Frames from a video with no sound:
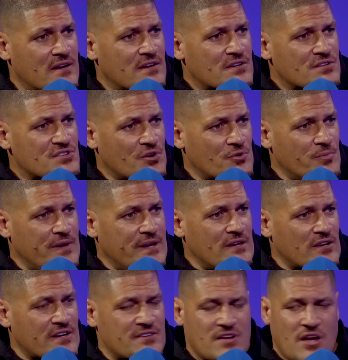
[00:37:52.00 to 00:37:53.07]
Do you know what I mean?
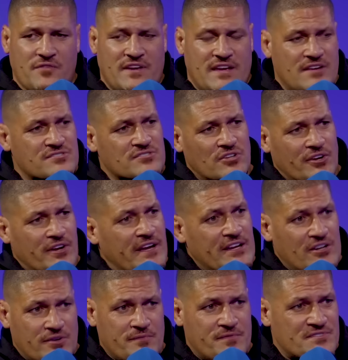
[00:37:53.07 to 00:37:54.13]
Like, over here, there's a lot of
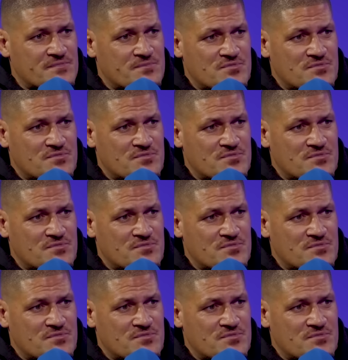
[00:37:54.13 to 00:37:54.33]
heat on him for some